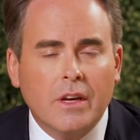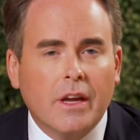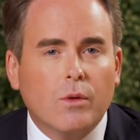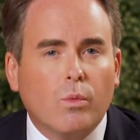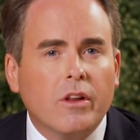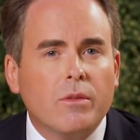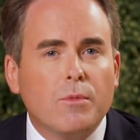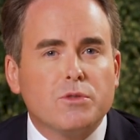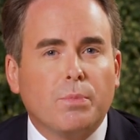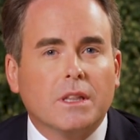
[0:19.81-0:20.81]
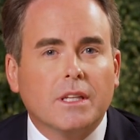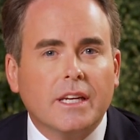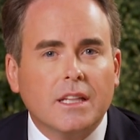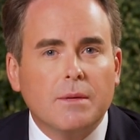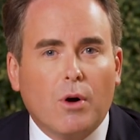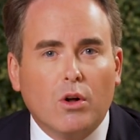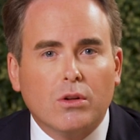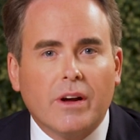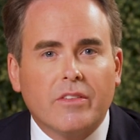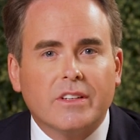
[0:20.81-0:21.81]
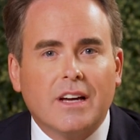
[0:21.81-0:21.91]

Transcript: and one of the most politically polarizing